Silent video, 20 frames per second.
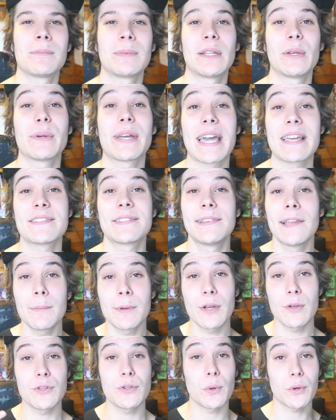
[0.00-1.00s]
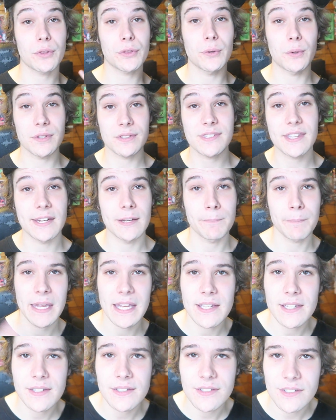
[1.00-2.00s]
down below guys, let me know your thoughts and
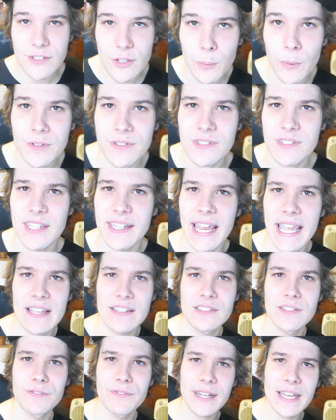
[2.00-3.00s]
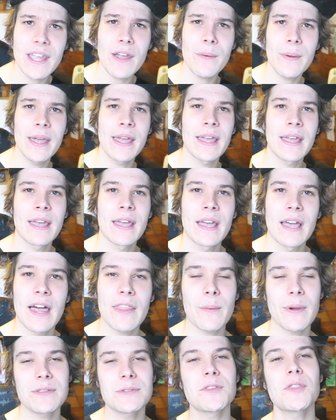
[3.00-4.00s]
opinions towards today's video.
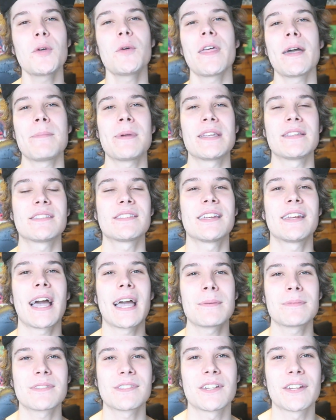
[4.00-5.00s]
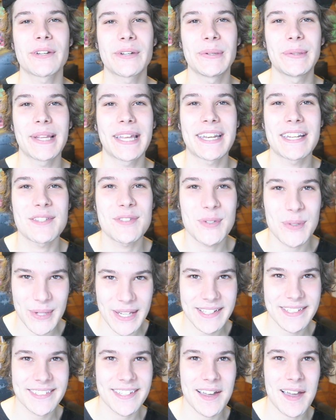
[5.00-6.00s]
Otherwise, with all that being said, I'm Cynical and until
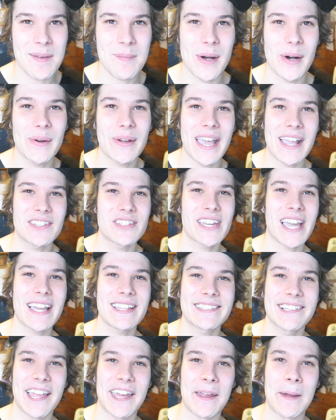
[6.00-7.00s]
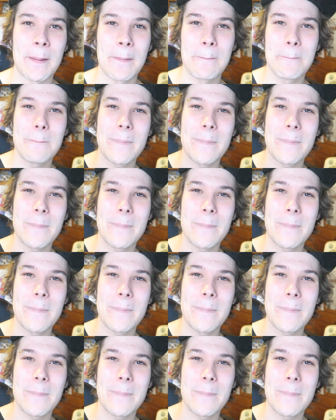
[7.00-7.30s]
next time, I'll catch you guys later.